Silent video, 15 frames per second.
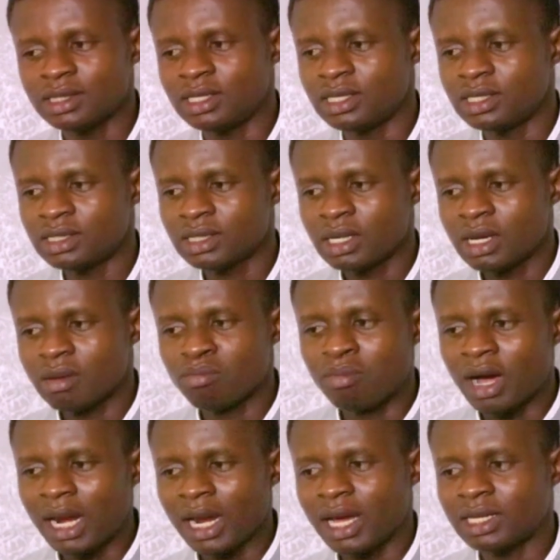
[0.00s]
this
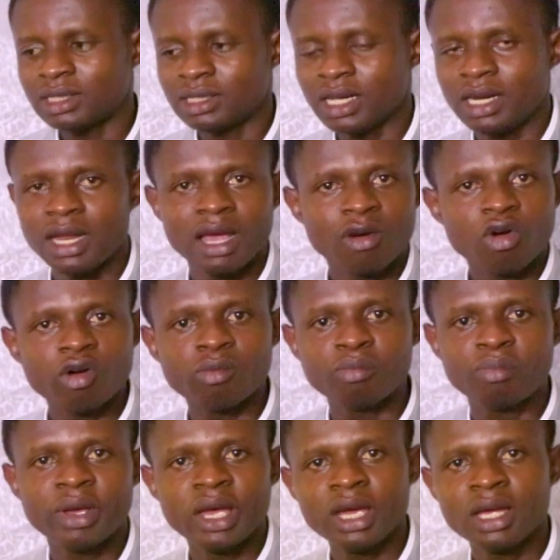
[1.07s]
balance and then
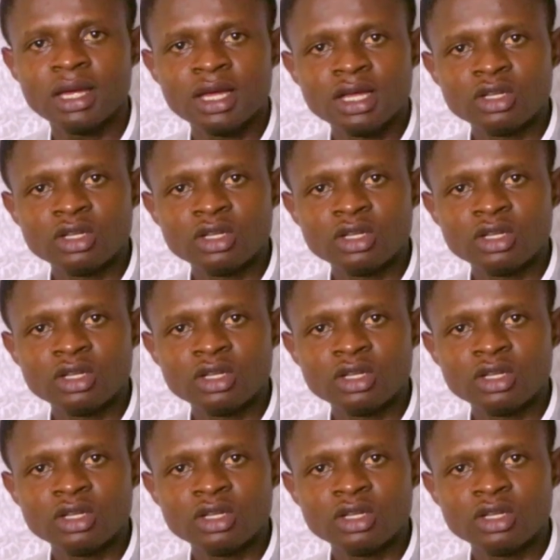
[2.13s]
compare